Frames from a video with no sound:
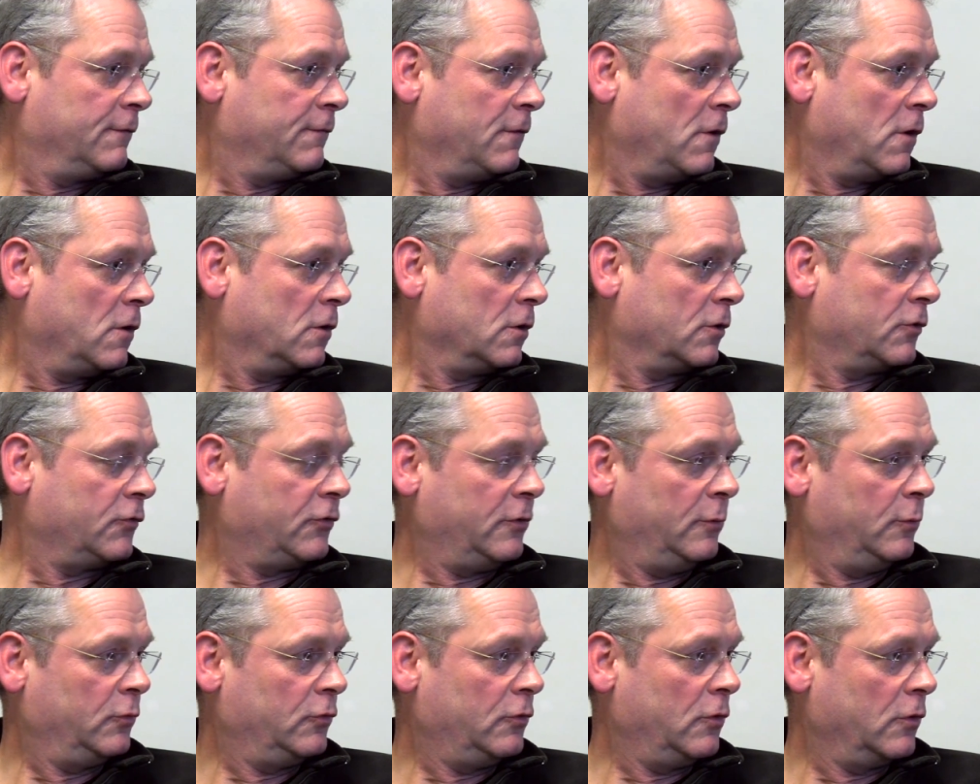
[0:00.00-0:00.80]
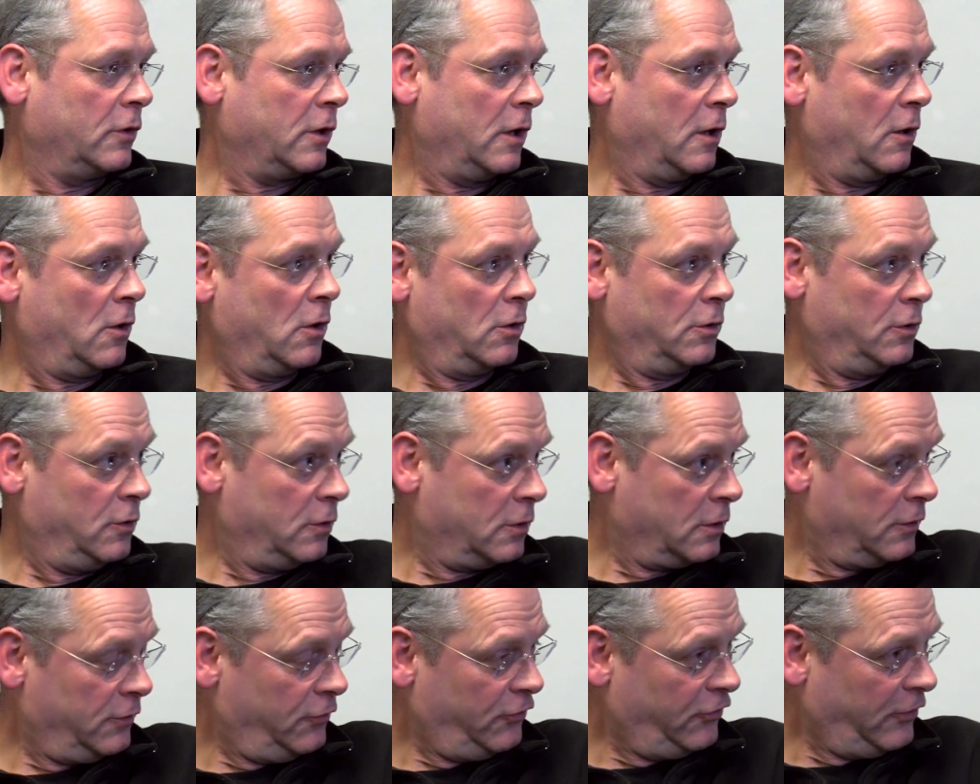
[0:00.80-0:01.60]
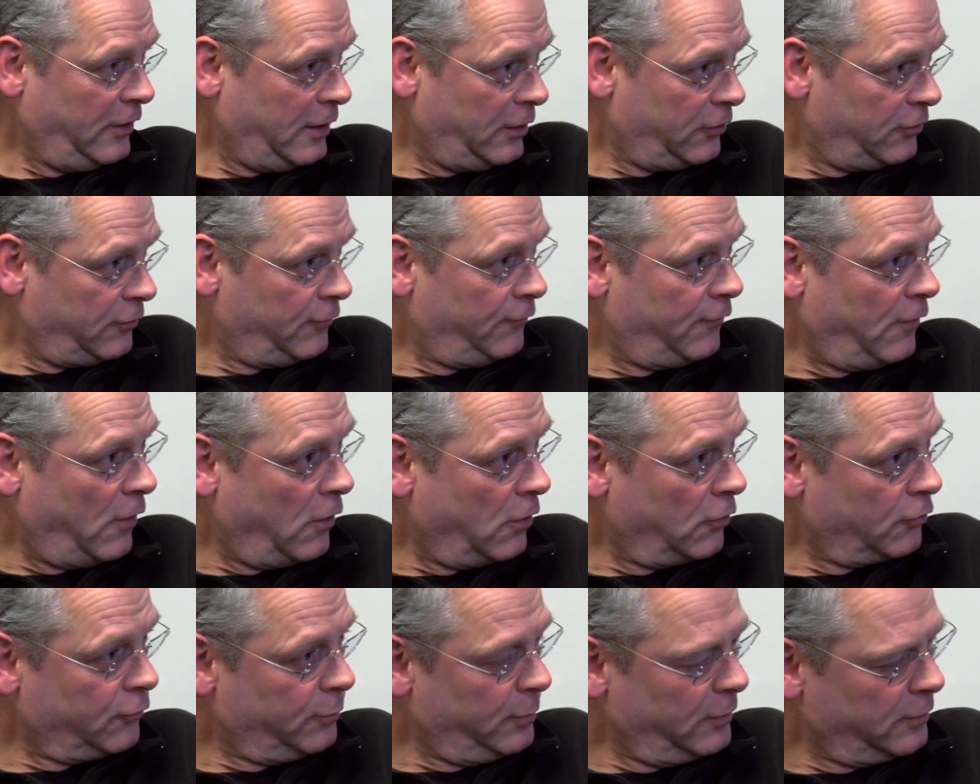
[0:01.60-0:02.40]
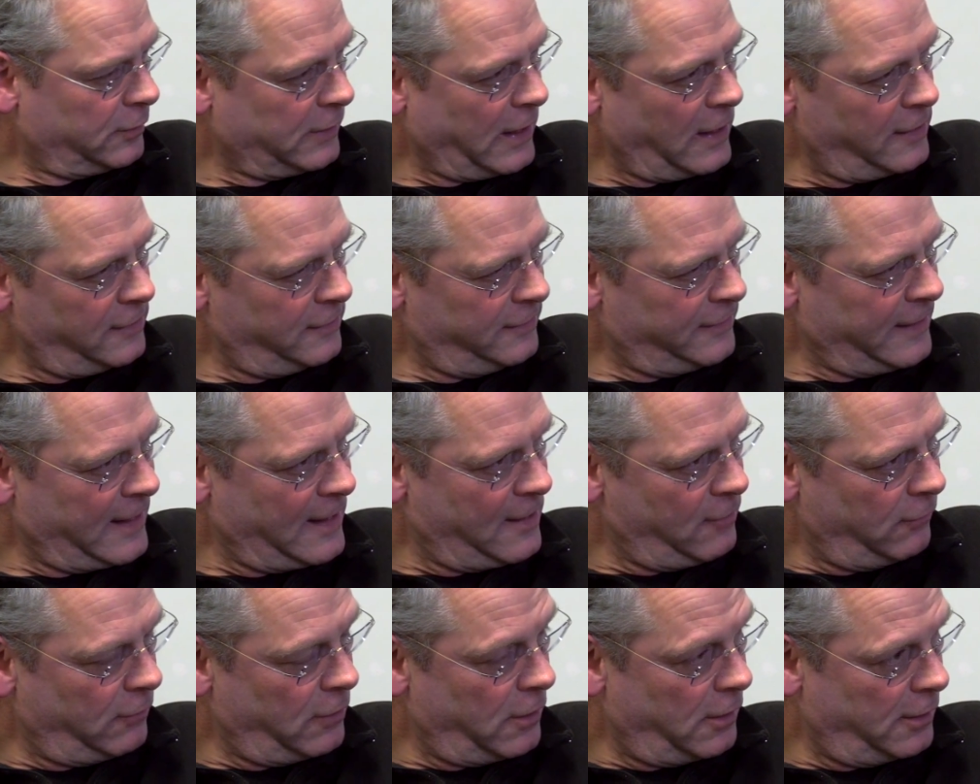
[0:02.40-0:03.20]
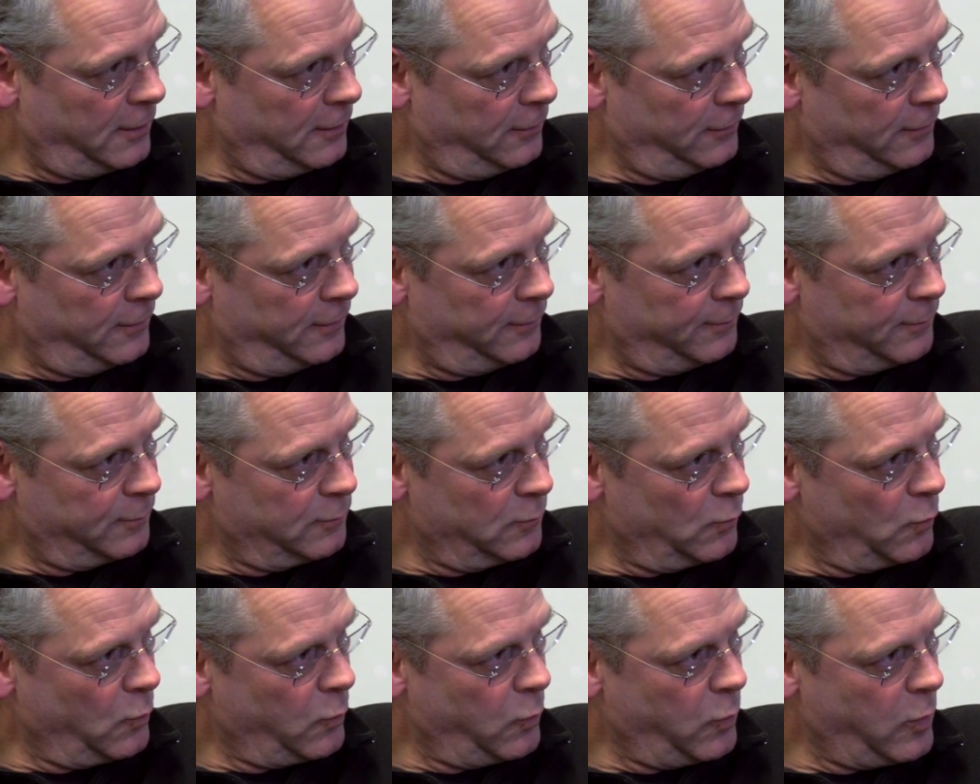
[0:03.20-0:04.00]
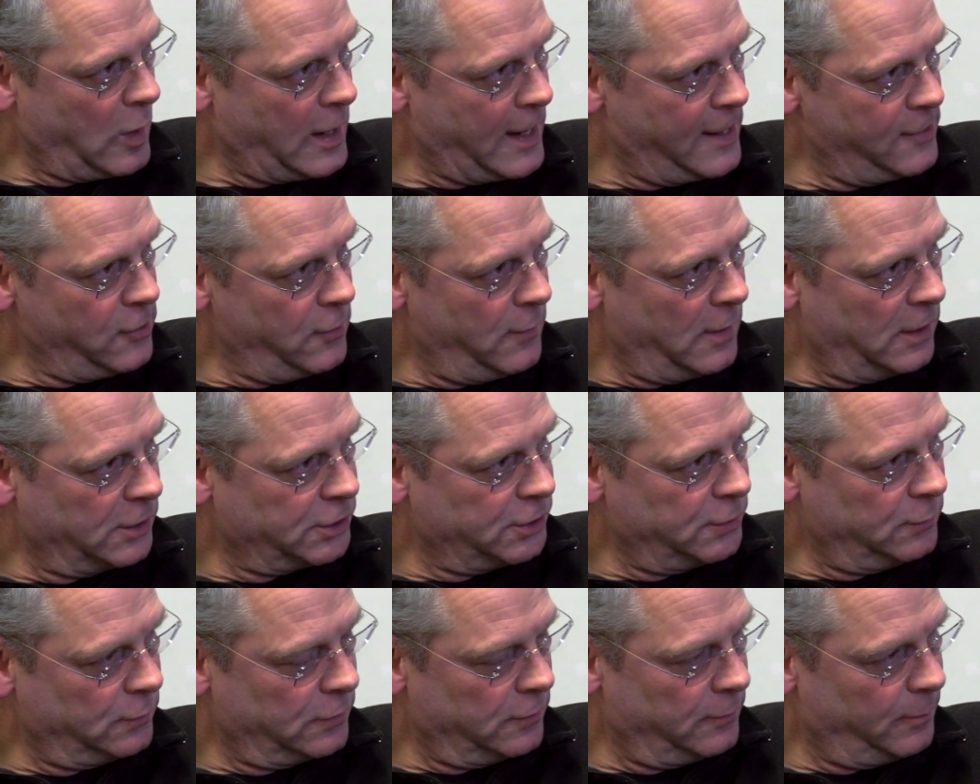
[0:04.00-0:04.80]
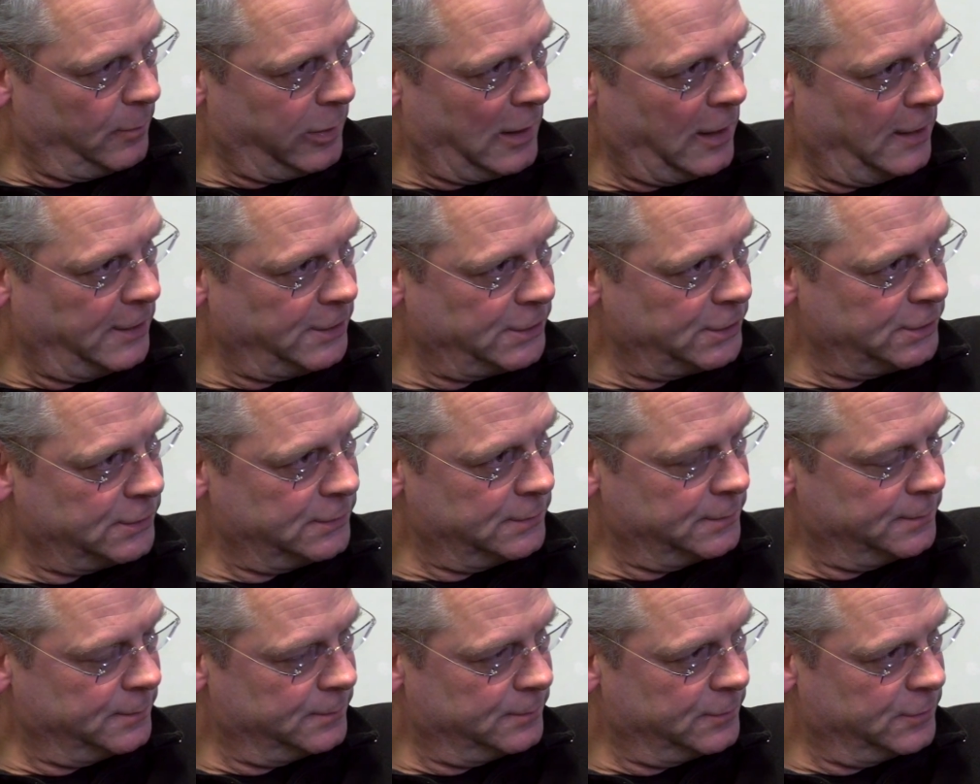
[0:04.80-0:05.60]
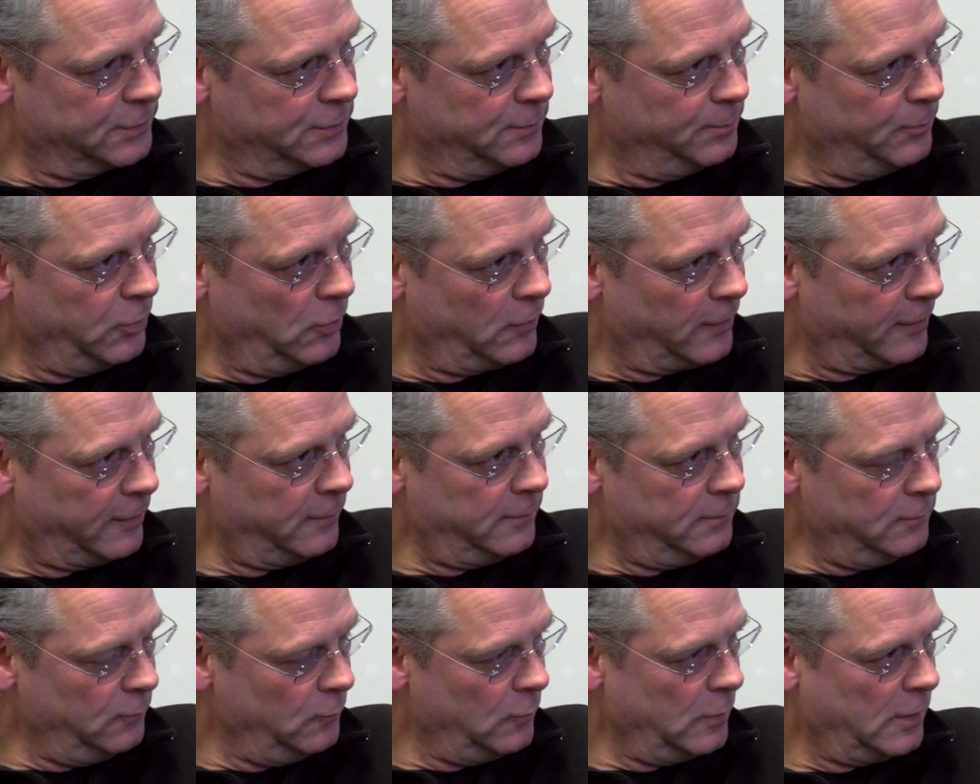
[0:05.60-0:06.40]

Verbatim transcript: a fox. It was looking on, you can see it's a fox, but getting the outline and the where you actually want to place the bullet,